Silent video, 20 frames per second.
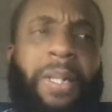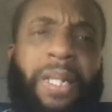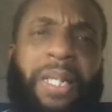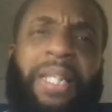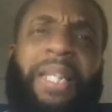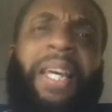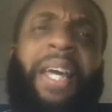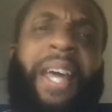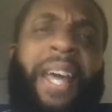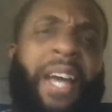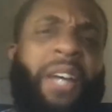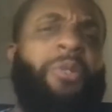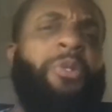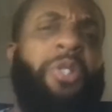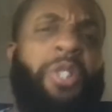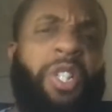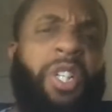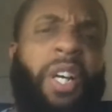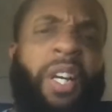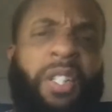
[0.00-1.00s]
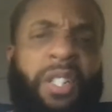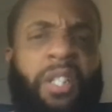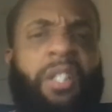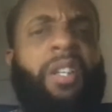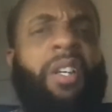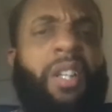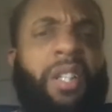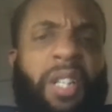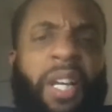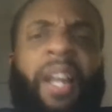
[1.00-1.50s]
"Yeah, you should change it to
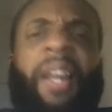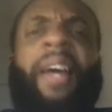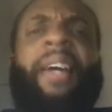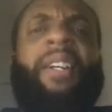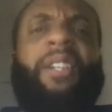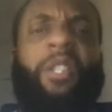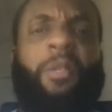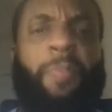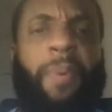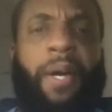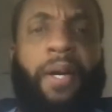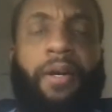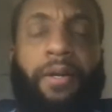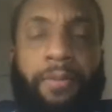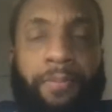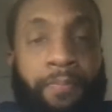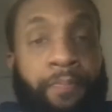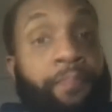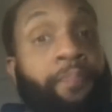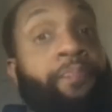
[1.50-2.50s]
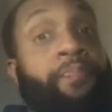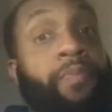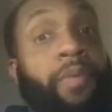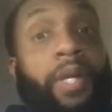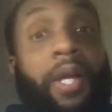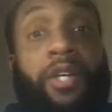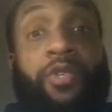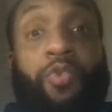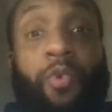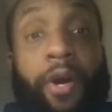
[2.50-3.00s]
this. I like this better."
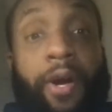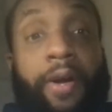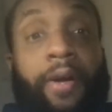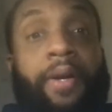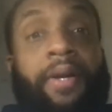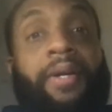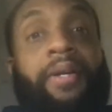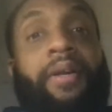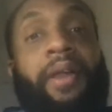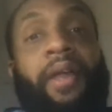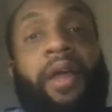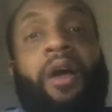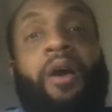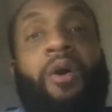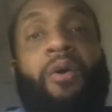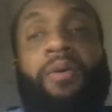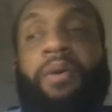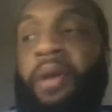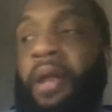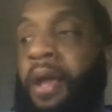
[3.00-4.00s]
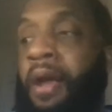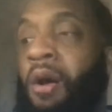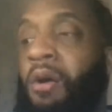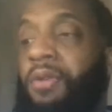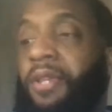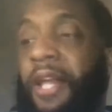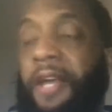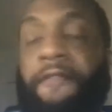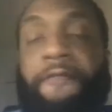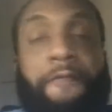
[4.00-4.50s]
Guess what? Now
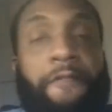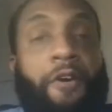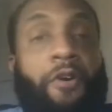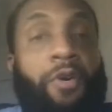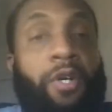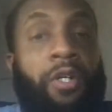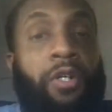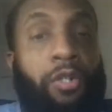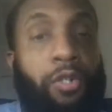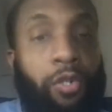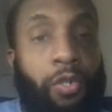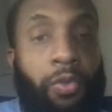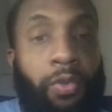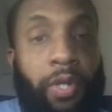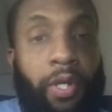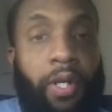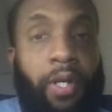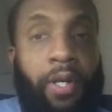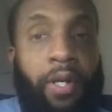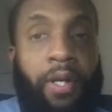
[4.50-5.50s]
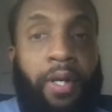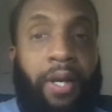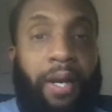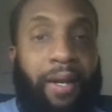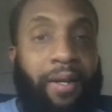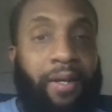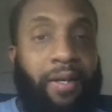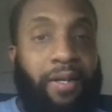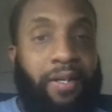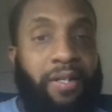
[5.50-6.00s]
they feel included in
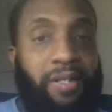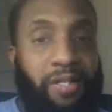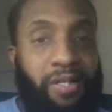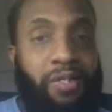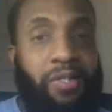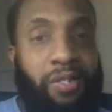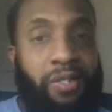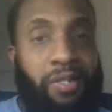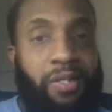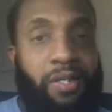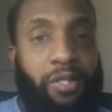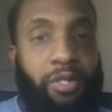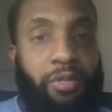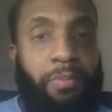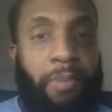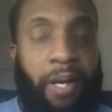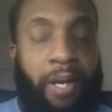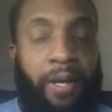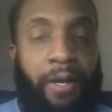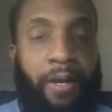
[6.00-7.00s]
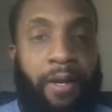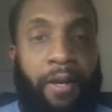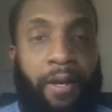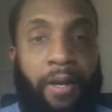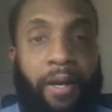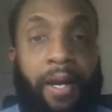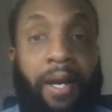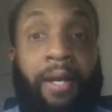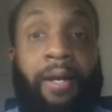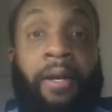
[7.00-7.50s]
the decisions that you make,
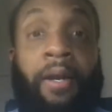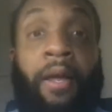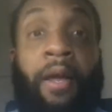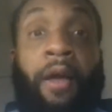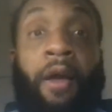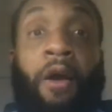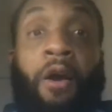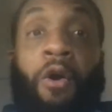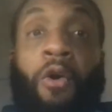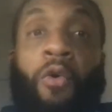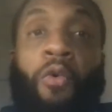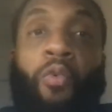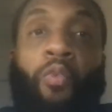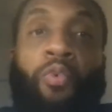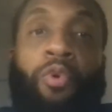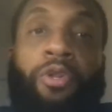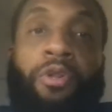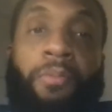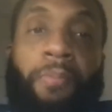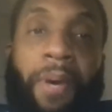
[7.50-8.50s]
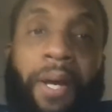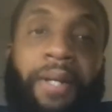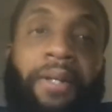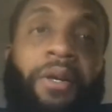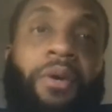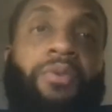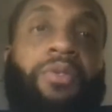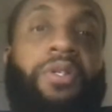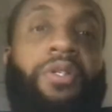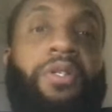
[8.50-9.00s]
and now when you make
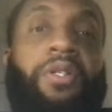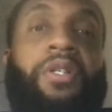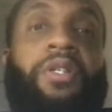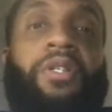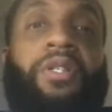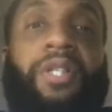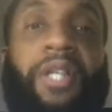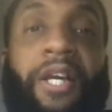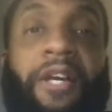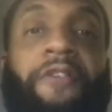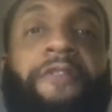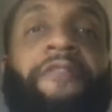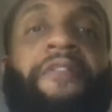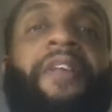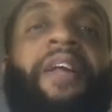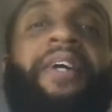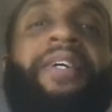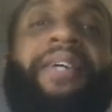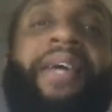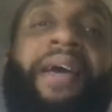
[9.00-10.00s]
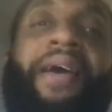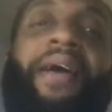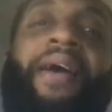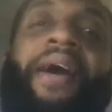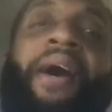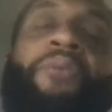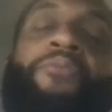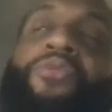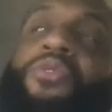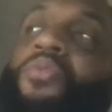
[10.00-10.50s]
those decisions, they can feel like, "Yeah,
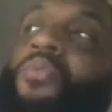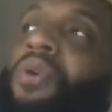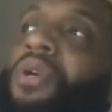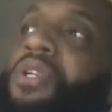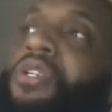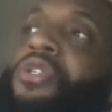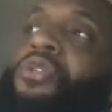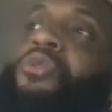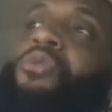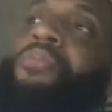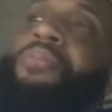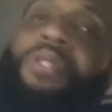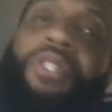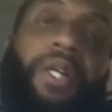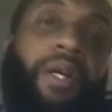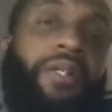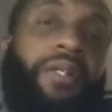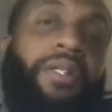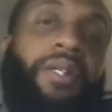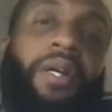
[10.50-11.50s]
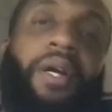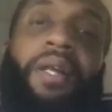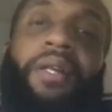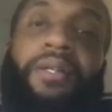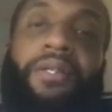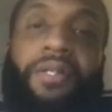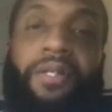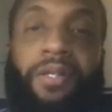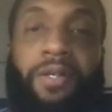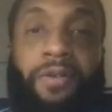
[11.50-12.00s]
I was the one who told them to change the
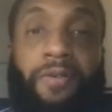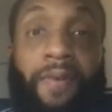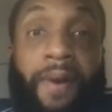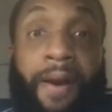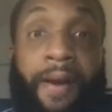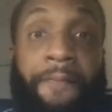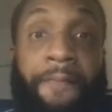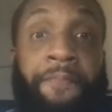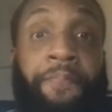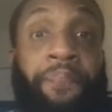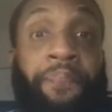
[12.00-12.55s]
colors," right?